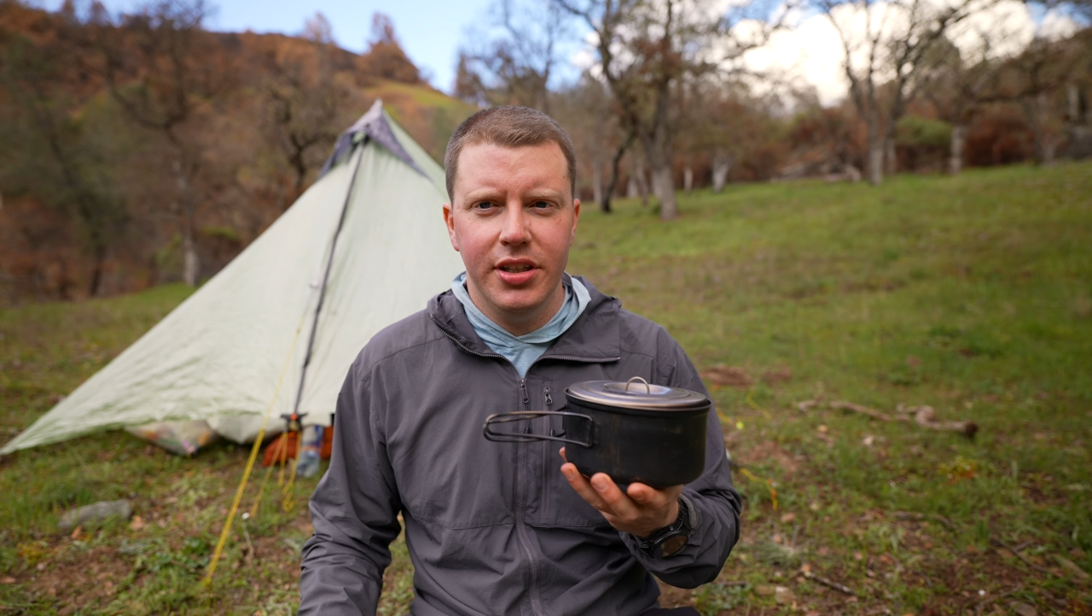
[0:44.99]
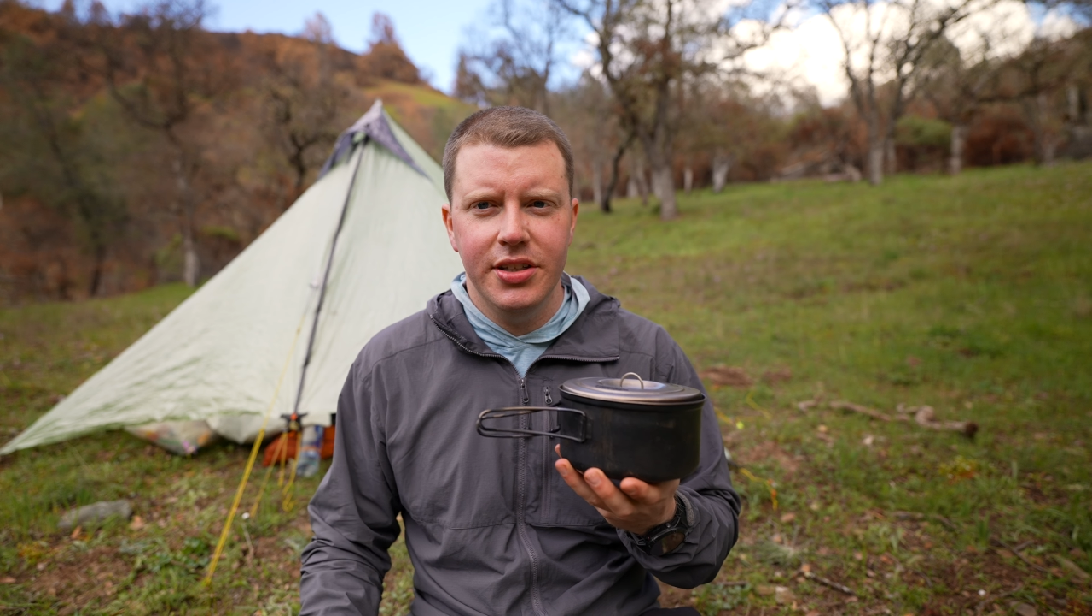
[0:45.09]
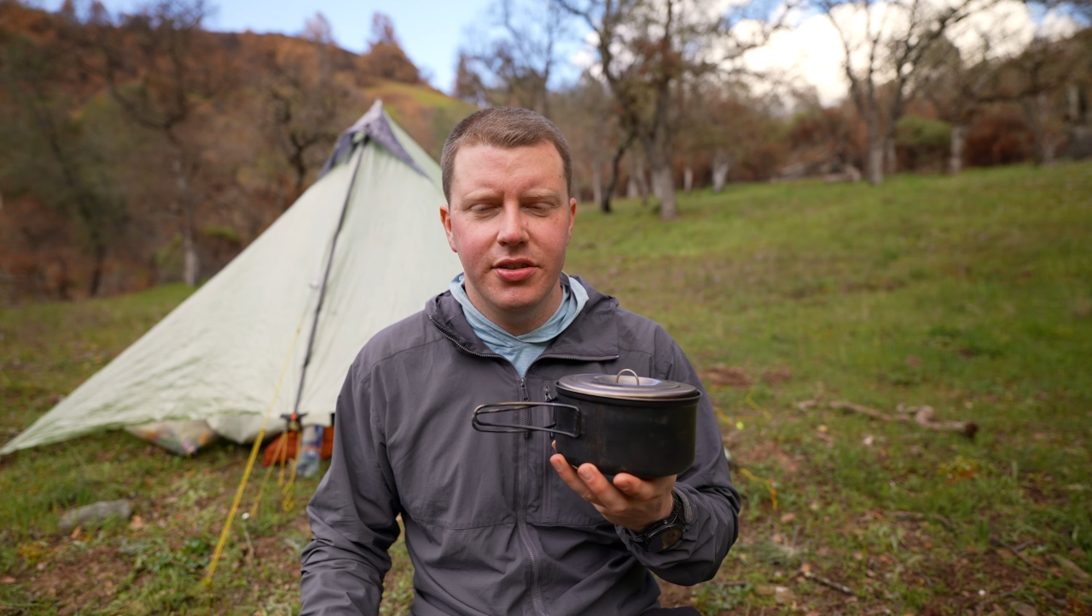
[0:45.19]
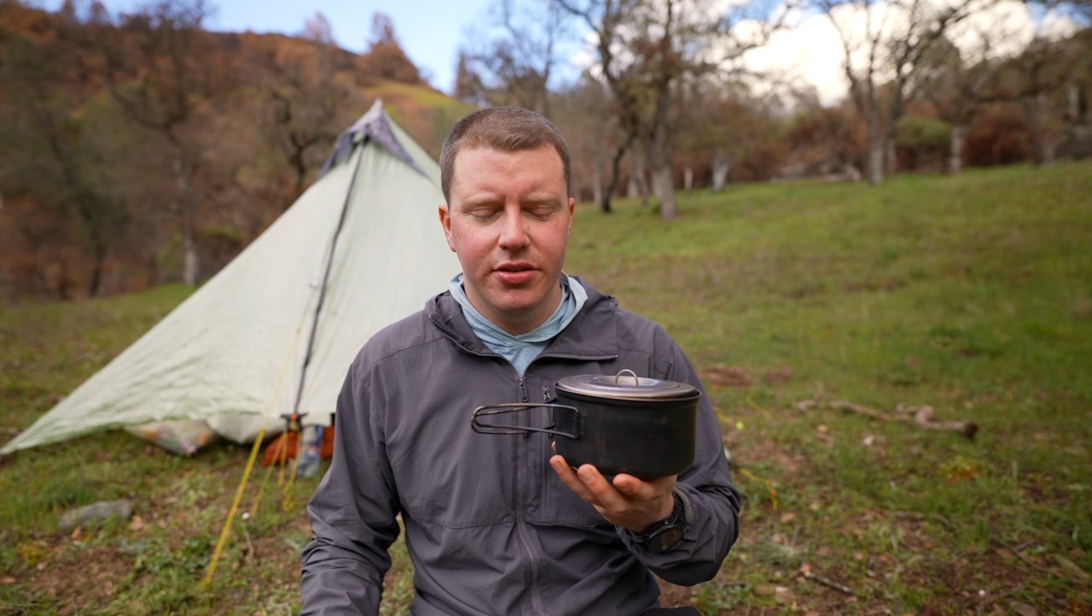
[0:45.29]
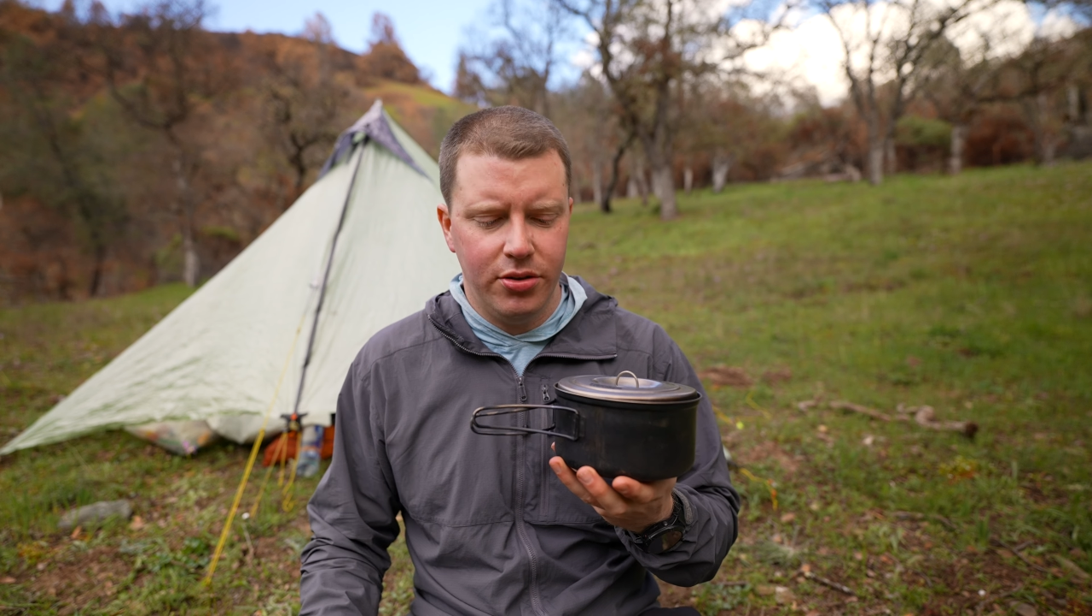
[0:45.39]

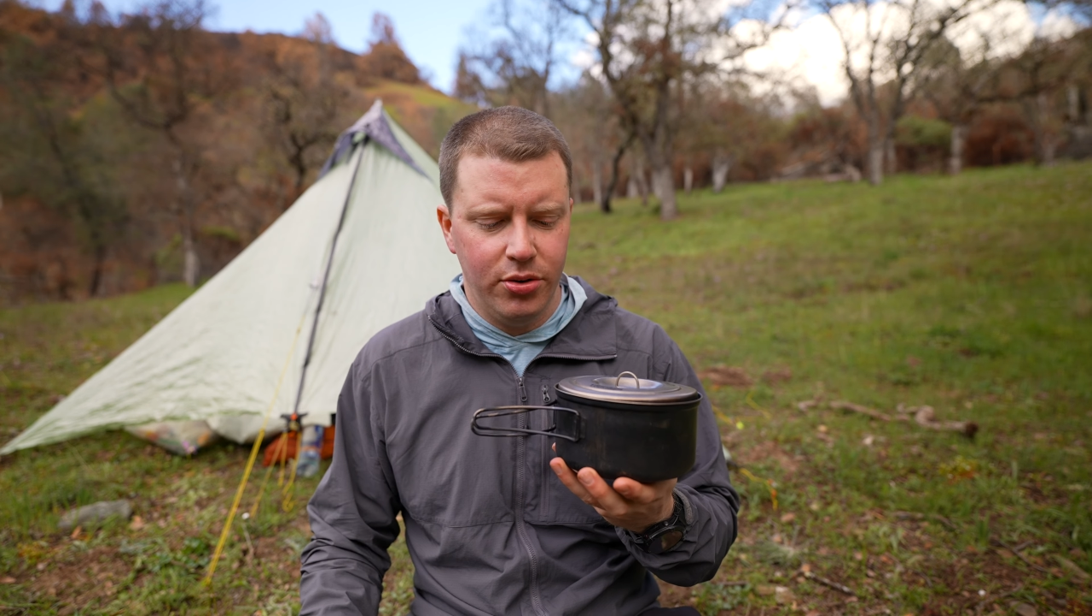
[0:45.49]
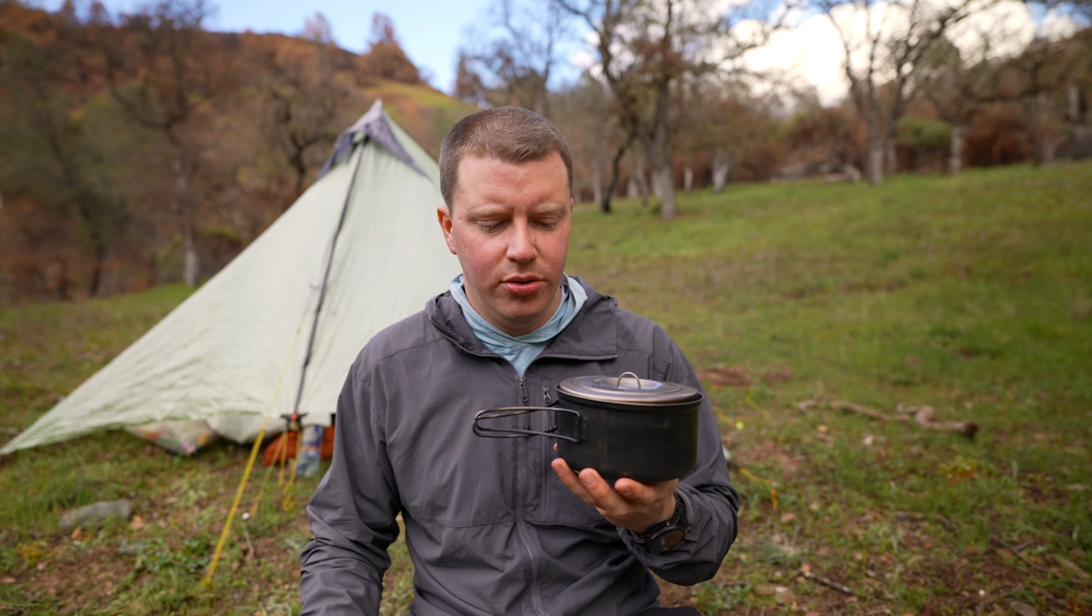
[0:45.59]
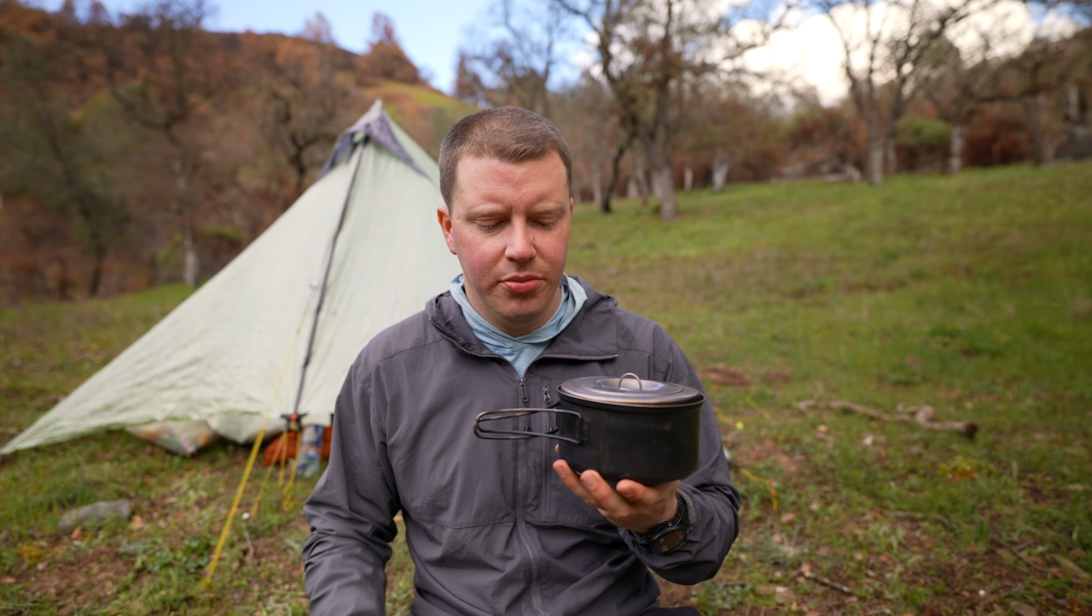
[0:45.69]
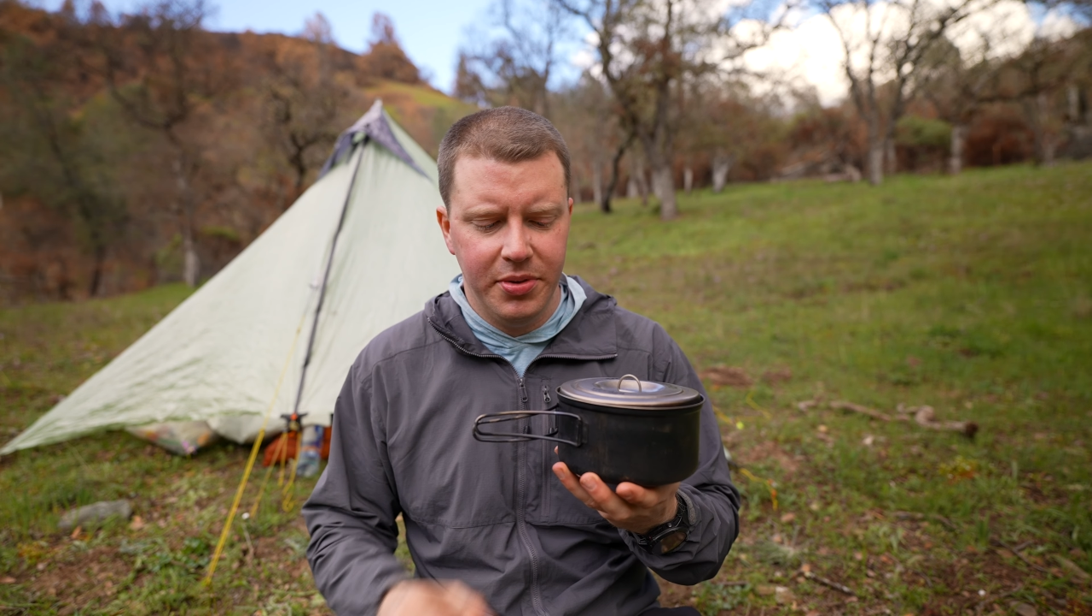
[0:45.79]
easier to hold,